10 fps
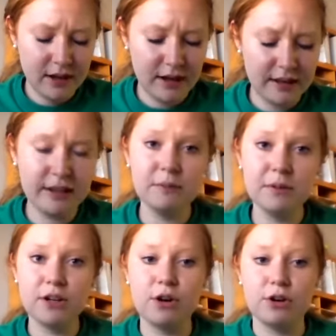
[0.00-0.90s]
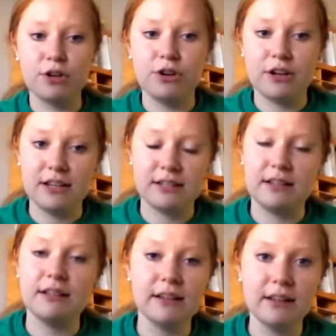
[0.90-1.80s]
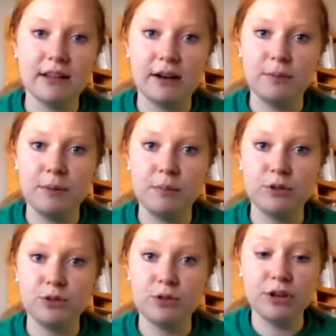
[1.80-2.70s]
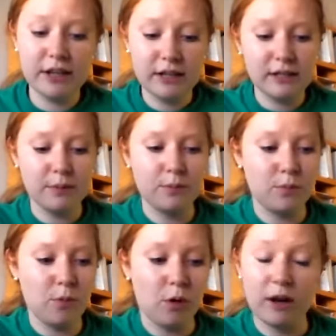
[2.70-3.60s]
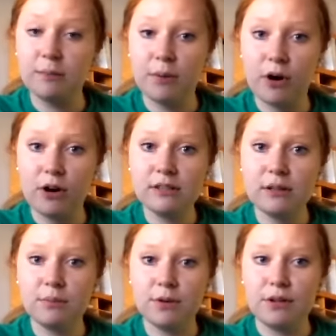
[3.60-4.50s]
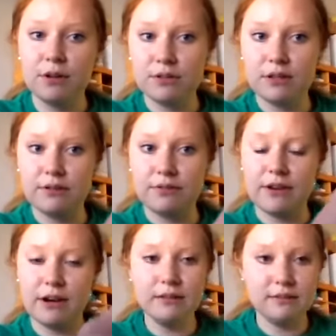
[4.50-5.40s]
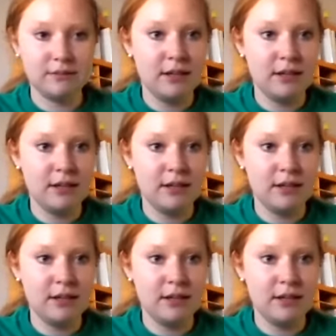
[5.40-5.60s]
I think I'm going to go to cookies. I think a lot of people do cookies and bars and bring those to the fair.